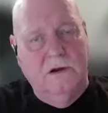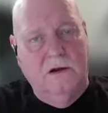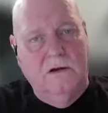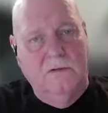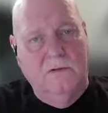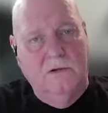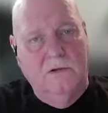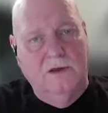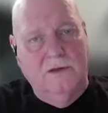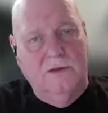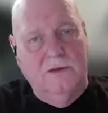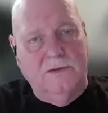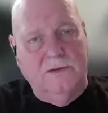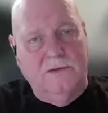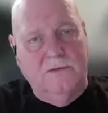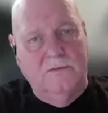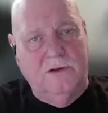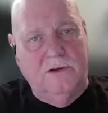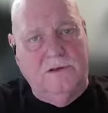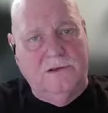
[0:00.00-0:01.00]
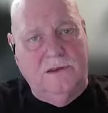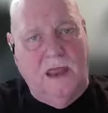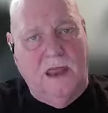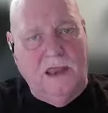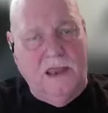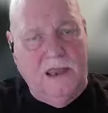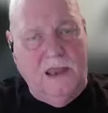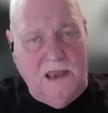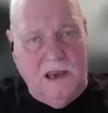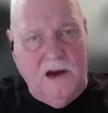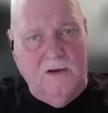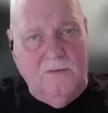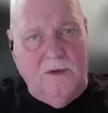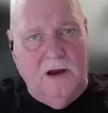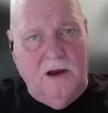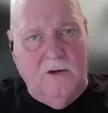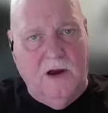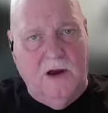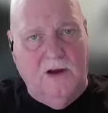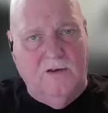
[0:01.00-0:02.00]
You know, with taking
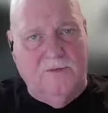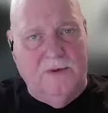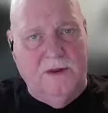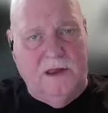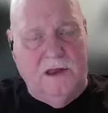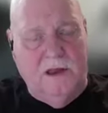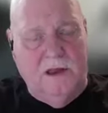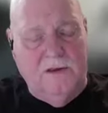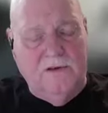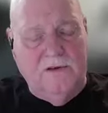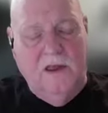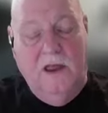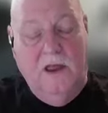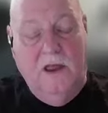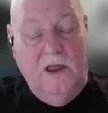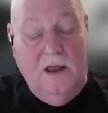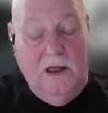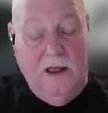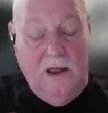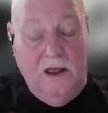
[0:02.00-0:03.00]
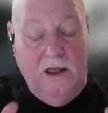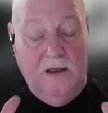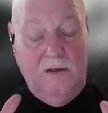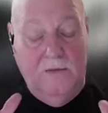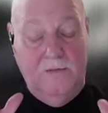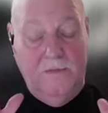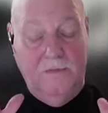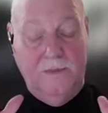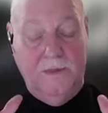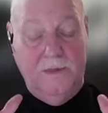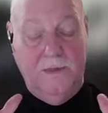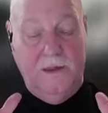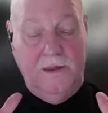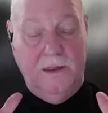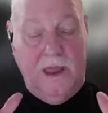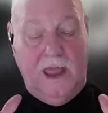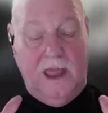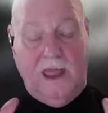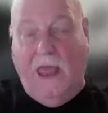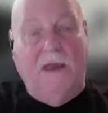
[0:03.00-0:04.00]
care of my wife, because
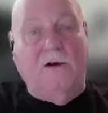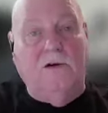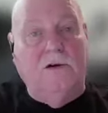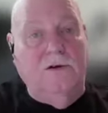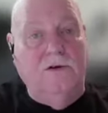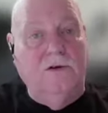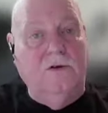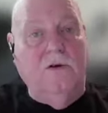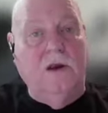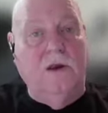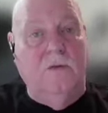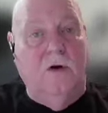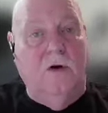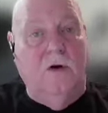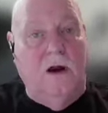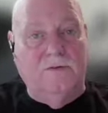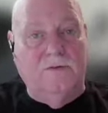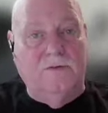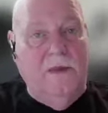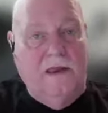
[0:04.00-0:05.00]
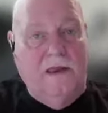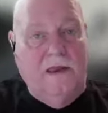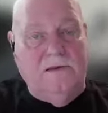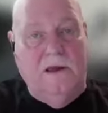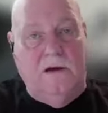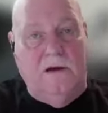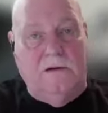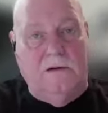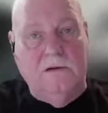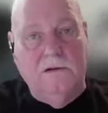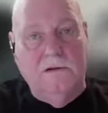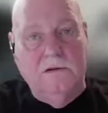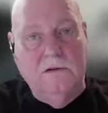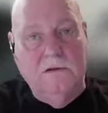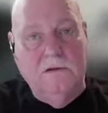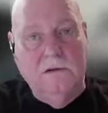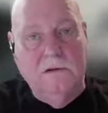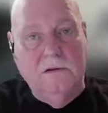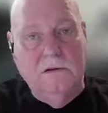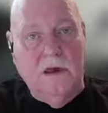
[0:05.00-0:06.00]
I couldn't do anymore. I was maxed out.
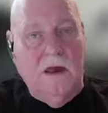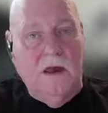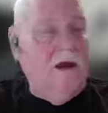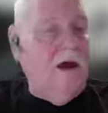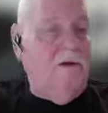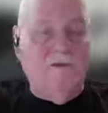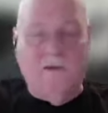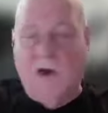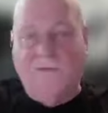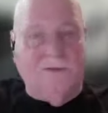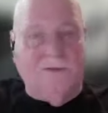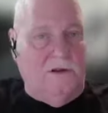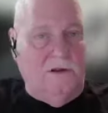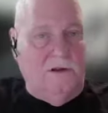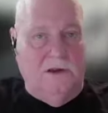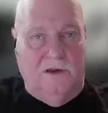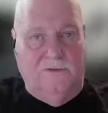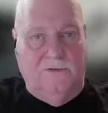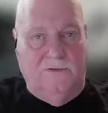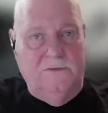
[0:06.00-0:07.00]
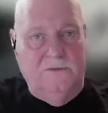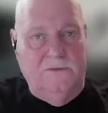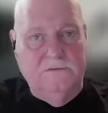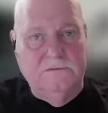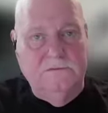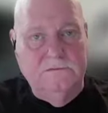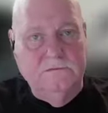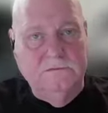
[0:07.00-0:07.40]
I was off the cliff.